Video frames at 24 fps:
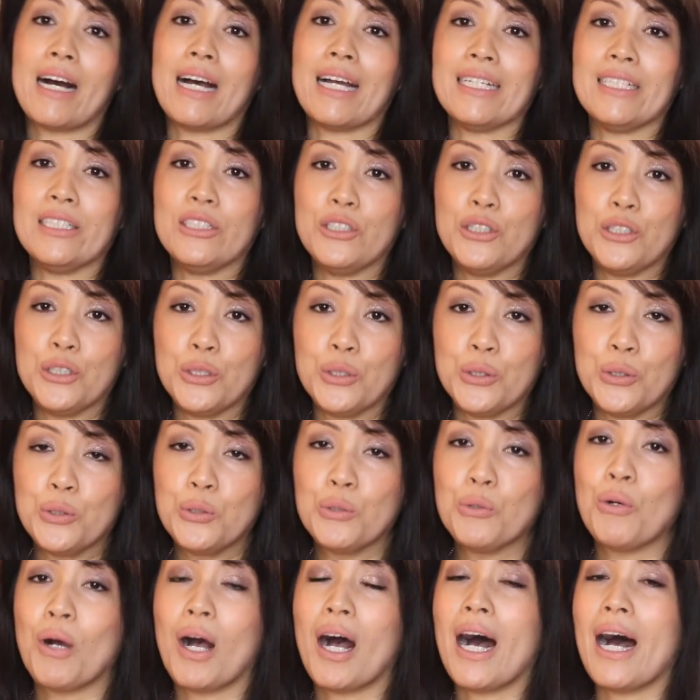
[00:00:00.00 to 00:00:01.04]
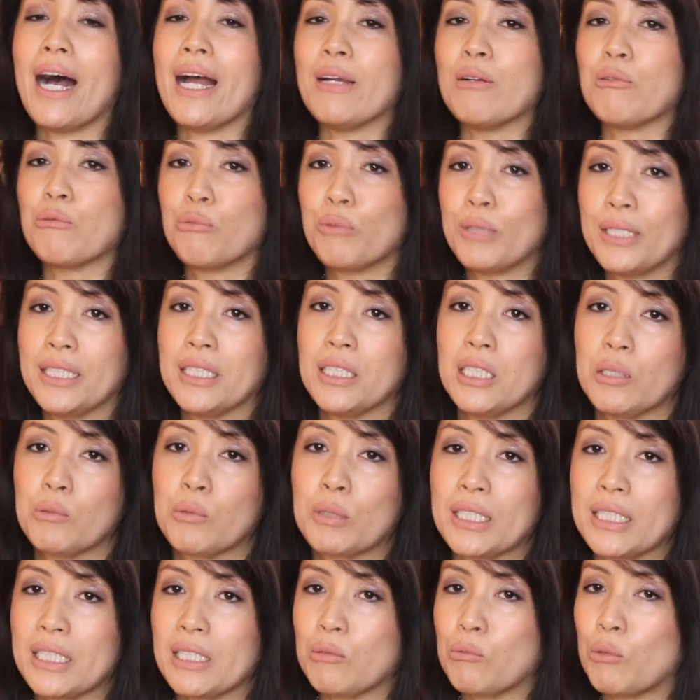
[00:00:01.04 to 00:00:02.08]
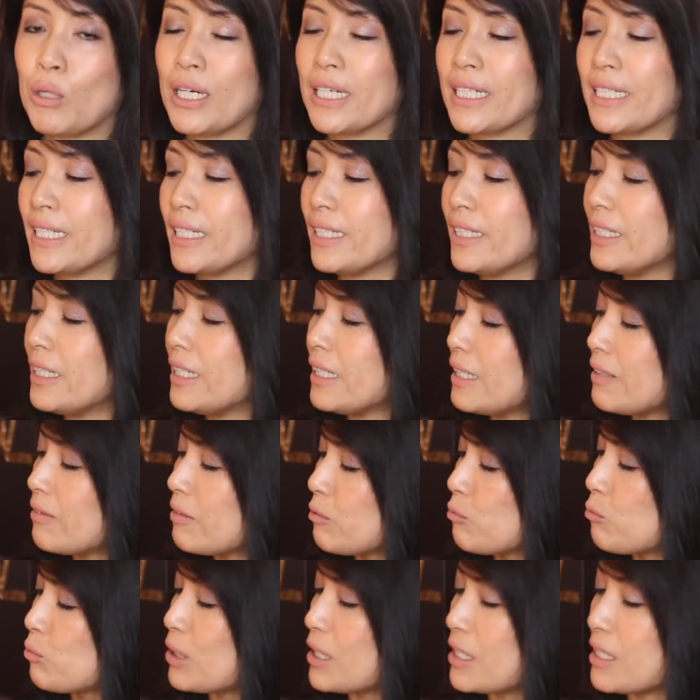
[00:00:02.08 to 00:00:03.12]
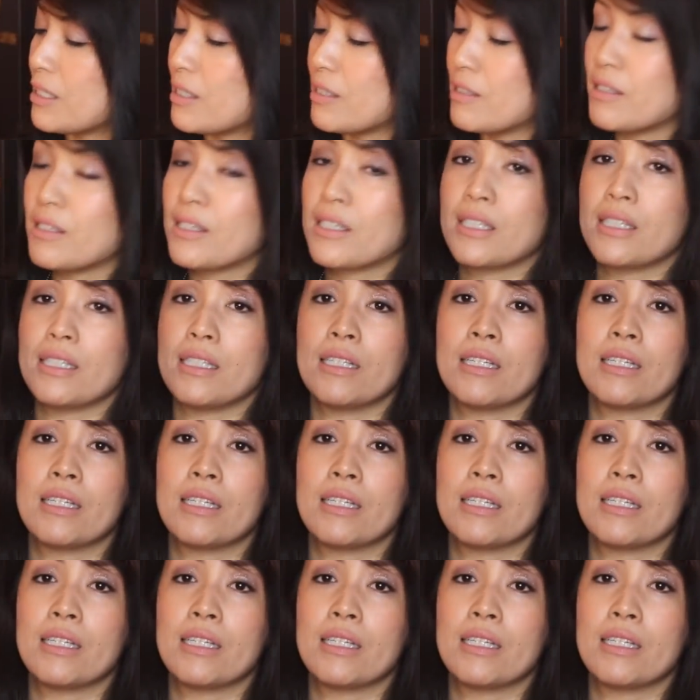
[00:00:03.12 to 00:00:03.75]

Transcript: I knew I really wanted was